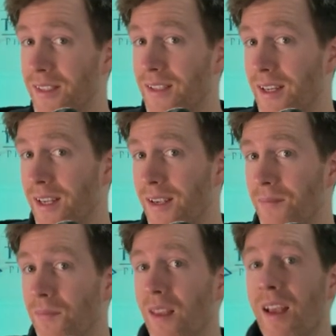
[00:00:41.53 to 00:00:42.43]
study.
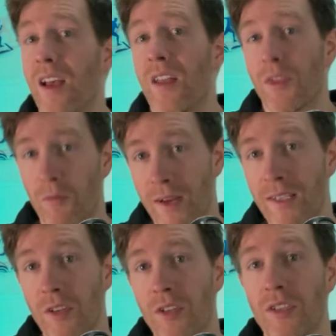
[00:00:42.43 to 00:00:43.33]
The
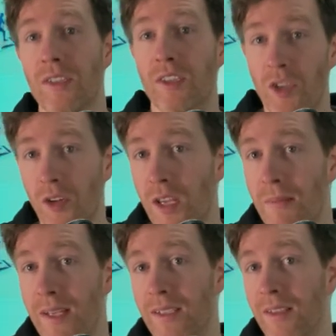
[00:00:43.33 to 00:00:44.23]
researchers
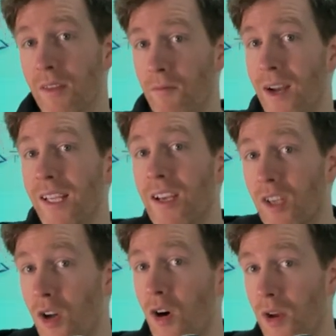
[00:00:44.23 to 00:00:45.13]
documented the running
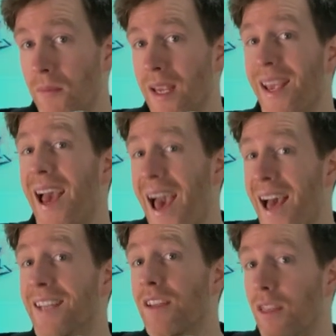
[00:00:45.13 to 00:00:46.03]
economy
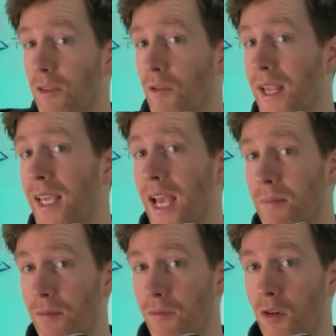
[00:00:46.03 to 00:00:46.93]
and
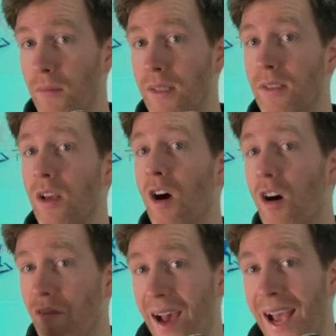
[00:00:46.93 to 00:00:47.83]
3K performance
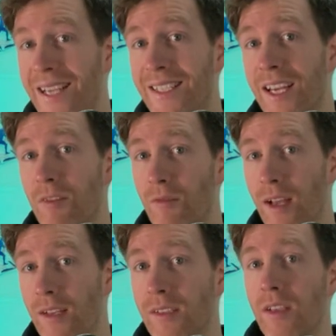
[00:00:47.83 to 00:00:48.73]
of 18
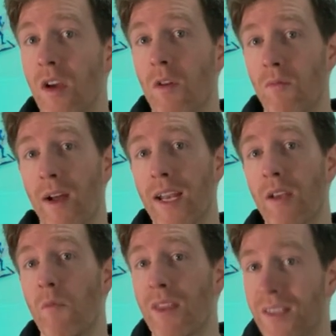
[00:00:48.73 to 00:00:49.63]
runners
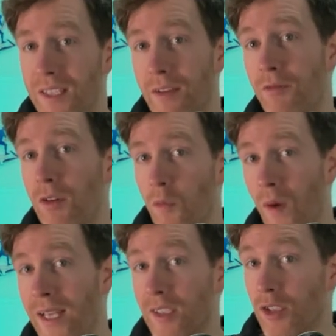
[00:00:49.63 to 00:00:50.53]
running with different
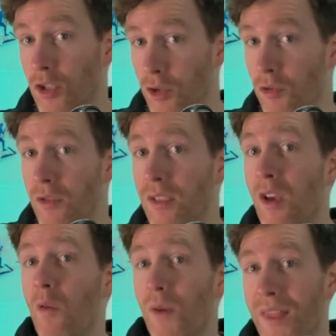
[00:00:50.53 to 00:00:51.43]
weighted shoes
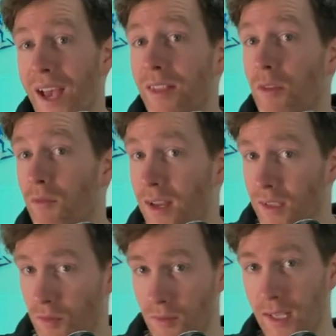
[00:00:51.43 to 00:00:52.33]
without the
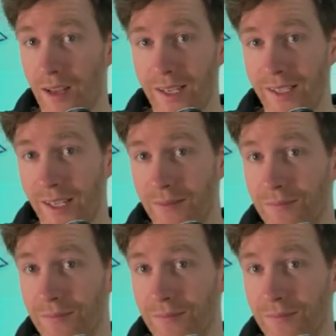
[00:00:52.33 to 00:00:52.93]
runners realizing.